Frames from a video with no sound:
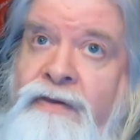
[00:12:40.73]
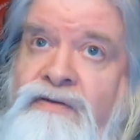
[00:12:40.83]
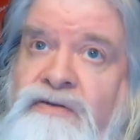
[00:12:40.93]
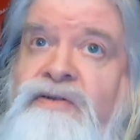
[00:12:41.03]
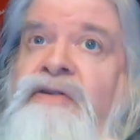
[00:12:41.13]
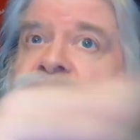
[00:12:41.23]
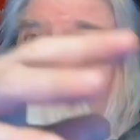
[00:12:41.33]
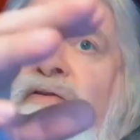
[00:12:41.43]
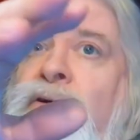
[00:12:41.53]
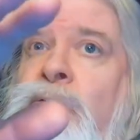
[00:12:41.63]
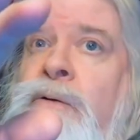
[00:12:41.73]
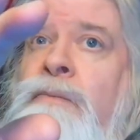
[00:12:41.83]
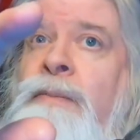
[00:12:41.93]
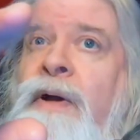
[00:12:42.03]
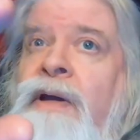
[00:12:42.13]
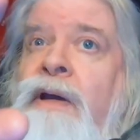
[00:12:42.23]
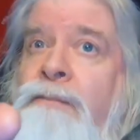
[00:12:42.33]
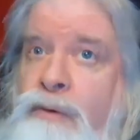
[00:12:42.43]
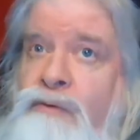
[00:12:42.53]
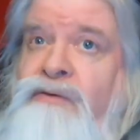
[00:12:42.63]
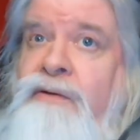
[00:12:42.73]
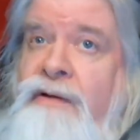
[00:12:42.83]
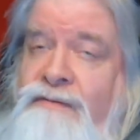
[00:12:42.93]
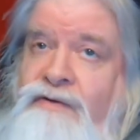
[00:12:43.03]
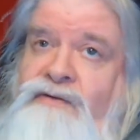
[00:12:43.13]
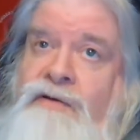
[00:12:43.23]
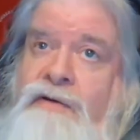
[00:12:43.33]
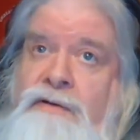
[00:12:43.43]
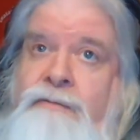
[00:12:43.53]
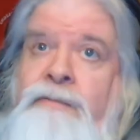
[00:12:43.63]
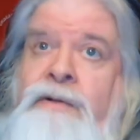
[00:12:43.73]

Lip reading: She just doesn't know it by personally visiting them.